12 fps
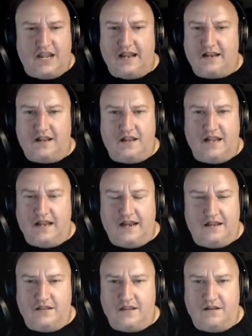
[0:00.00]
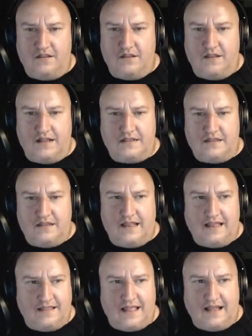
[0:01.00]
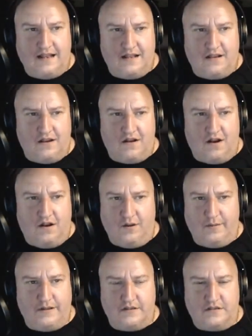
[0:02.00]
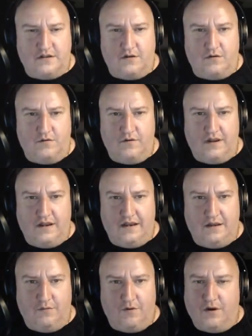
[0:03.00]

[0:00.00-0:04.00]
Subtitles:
client out there, though? That argument doesn't hold any water.